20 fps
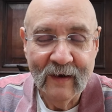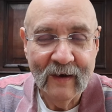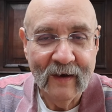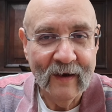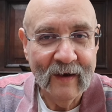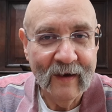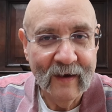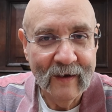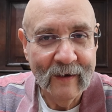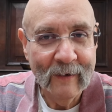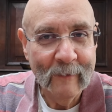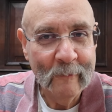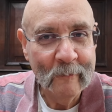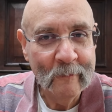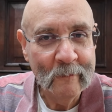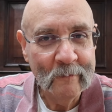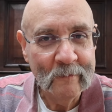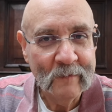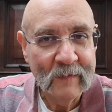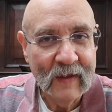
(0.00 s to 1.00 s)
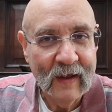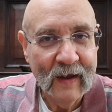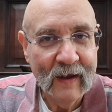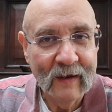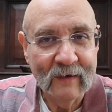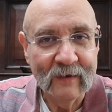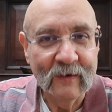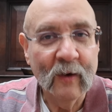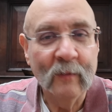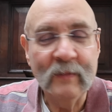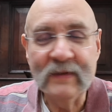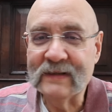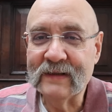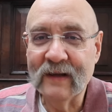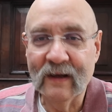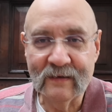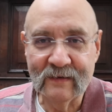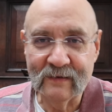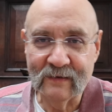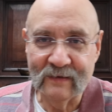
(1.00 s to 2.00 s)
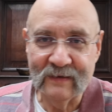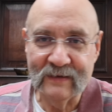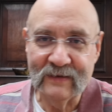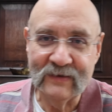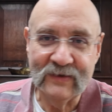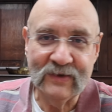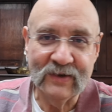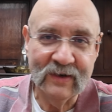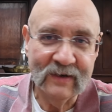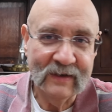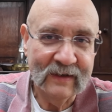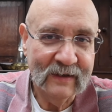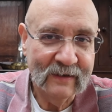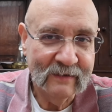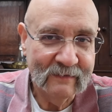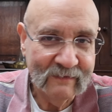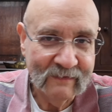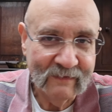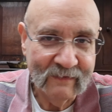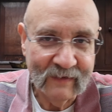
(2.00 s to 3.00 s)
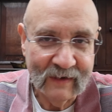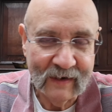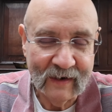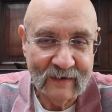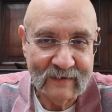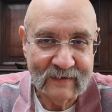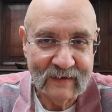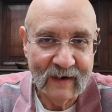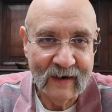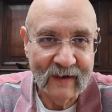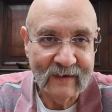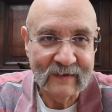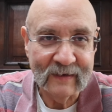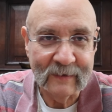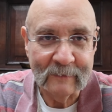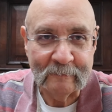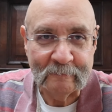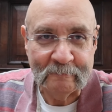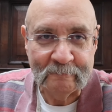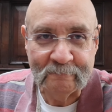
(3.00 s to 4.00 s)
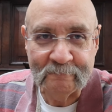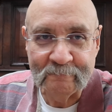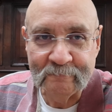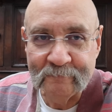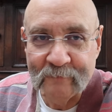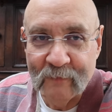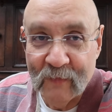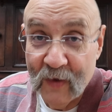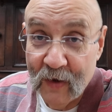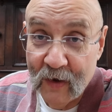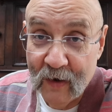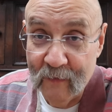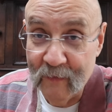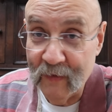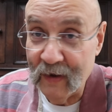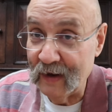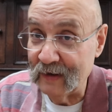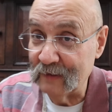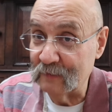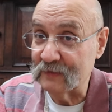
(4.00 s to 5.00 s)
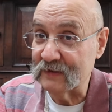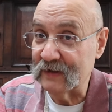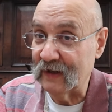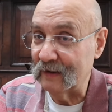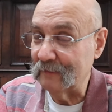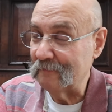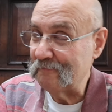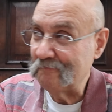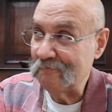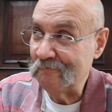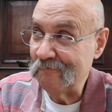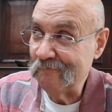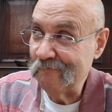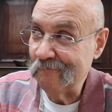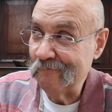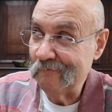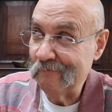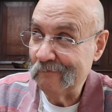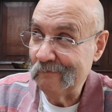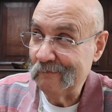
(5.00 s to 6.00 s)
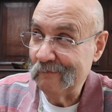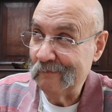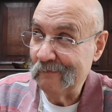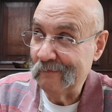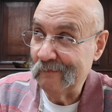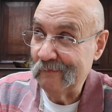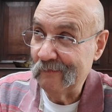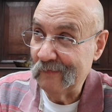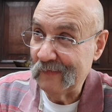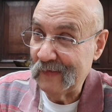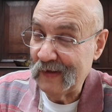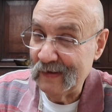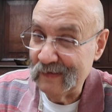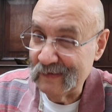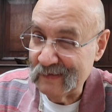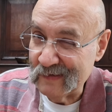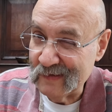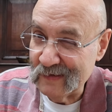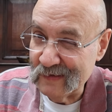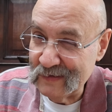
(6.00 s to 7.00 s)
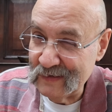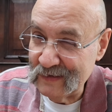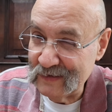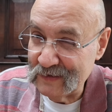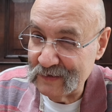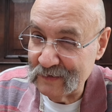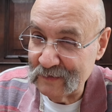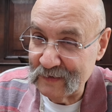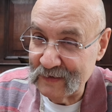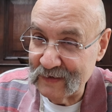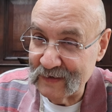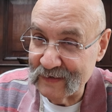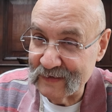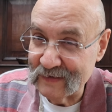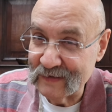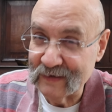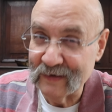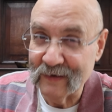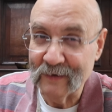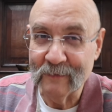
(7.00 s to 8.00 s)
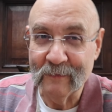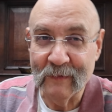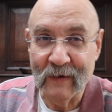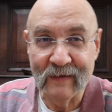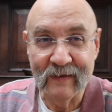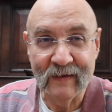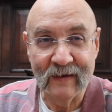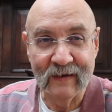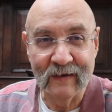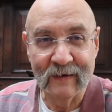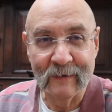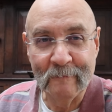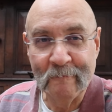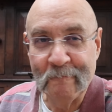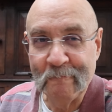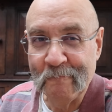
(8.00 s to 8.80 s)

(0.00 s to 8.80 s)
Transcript: um, and got me started on this journey of glass collecting. And it was like thirty-two years ago, I think.